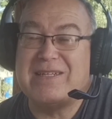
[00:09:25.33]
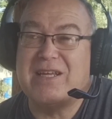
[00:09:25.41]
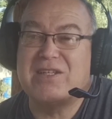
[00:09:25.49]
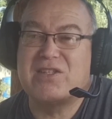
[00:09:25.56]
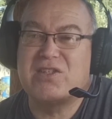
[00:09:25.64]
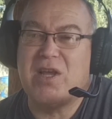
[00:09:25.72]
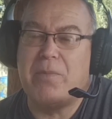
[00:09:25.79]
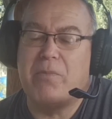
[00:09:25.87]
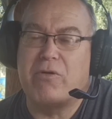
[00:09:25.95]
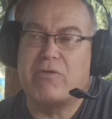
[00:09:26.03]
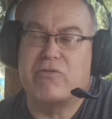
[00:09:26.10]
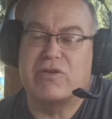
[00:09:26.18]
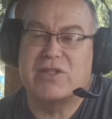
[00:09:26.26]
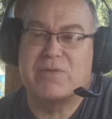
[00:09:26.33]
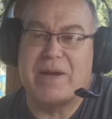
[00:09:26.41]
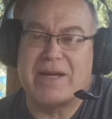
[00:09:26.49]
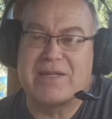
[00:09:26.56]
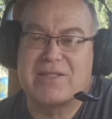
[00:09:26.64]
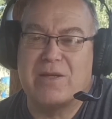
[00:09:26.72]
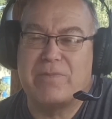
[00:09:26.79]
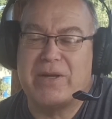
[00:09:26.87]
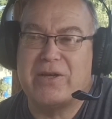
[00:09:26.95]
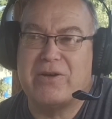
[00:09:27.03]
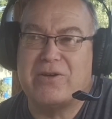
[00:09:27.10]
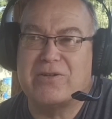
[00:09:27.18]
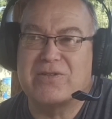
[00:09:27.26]
in some respects,
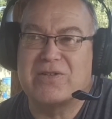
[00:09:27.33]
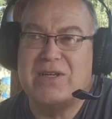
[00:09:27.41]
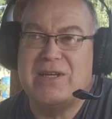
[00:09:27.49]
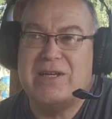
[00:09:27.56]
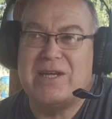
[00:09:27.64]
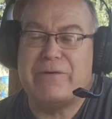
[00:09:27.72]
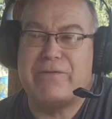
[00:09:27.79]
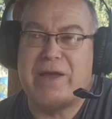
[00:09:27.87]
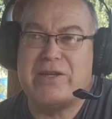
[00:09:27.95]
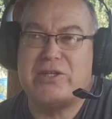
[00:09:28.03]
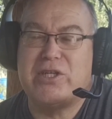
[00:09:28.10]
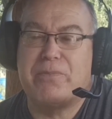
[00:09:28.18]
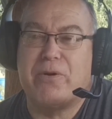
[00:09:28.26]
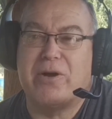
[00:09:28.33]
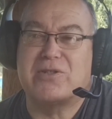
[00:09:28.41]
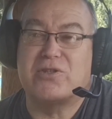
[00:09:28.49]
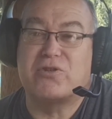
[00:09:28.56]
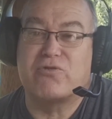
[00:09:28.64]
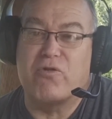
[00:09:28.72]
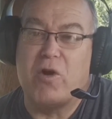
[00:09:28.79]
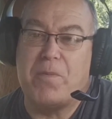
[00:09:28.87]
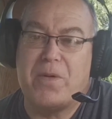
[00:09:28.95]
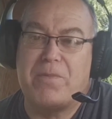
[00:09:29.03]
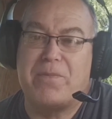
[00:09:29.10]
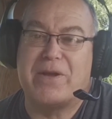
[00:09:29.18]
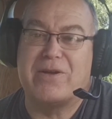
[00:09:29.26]
because if energy prices
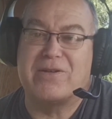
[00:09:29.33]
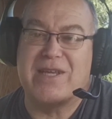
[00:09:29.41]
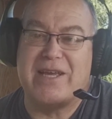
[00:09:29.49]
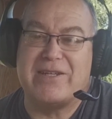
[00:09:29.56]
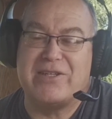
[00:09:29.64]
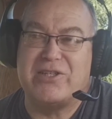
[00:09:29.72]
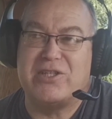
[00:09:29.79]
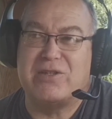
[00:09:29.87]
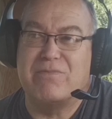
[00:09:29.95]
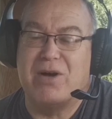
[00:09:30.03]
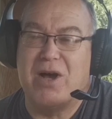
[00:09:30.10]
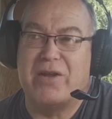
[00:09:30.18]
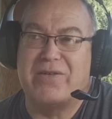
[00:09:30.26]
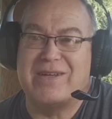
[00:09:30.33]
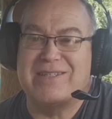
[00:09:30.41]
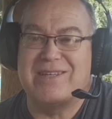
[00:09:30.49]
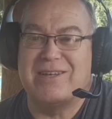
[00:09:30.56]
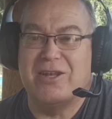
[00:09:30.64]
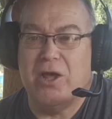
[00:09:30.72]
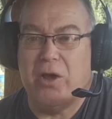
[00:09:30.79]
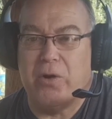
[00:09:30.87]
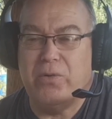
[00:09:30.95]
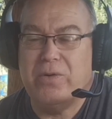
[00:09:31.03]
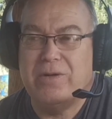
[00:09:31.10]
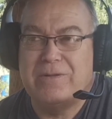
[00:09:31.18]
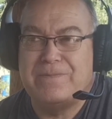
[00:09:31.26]
drop because energy demand is
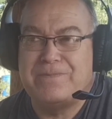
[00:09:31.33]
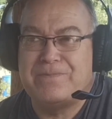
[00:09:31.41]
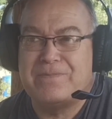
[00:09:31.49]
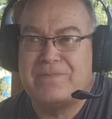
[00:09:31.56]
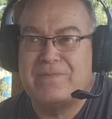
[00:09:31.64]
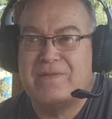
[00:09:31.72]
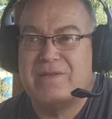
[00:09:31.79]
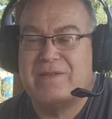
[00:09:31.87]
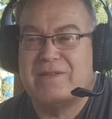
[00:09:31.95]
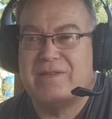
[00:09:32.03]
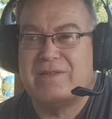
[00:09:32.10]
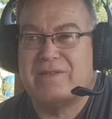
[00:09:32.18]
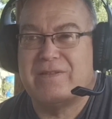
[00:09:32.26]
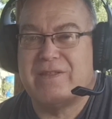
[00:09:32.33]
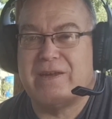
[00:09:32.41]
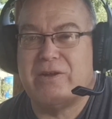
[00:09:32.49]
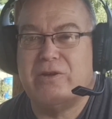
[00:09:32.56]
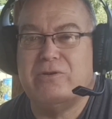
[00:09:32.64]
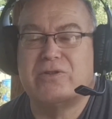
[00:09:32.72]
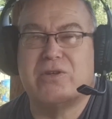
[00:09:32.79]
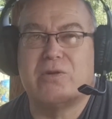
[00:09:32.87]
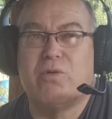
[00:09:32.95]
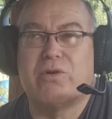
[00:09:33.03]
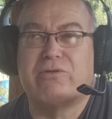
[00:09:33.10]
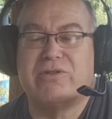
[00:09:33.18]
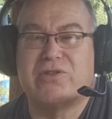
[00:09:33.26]
low, then who's going
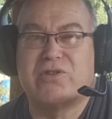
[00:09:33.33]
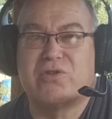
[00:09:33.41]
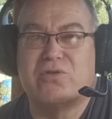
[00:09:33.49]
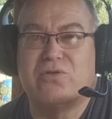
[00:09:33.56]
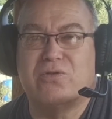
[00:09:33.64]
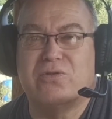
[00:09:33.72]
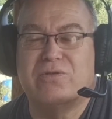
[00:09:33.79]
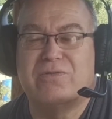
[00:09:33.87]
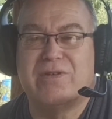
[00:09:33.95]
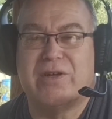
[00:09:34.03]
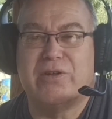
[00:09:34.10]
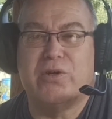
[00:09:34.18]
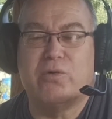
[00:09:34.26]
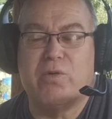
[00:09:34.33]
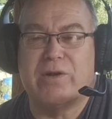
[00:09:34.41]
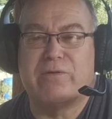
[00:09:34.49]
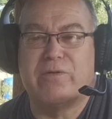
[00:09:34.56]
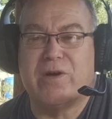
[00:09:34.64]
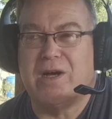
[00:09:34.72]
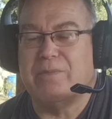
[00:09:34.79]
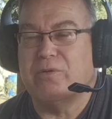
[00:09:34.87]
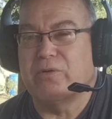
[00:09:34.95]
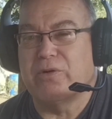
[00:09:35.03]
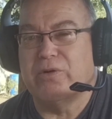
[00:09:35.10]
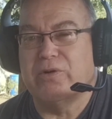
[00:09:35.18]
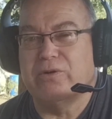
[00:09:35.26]
to want to install a new wind farm
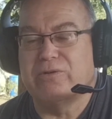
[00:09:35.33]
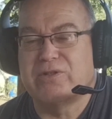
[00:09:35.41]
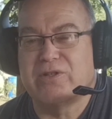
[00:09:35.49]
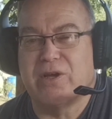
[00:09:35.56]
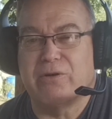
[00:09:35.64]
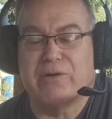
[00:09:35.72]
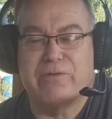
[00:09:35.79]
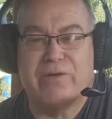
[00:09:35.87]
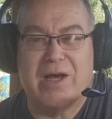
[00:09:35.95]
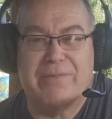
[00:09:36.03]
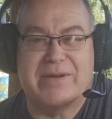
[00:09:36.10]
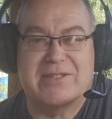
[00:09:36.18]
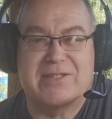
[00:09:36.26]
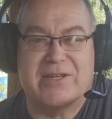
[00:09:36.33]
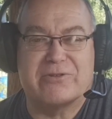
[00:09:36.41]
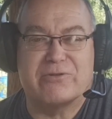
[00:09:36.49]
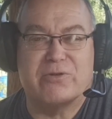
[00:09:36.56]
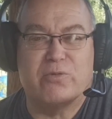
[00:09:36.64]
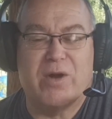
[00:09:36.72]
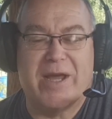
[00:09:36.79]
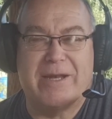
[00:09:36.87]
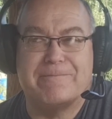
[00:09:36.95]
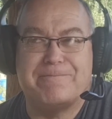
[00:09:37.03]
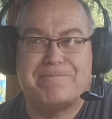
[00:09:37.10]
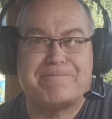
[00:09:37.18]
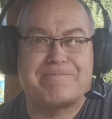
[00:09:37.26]
or a new solar farm, etc.,
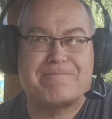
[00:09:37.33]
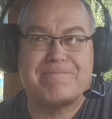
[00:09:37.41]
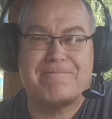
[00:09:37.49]
when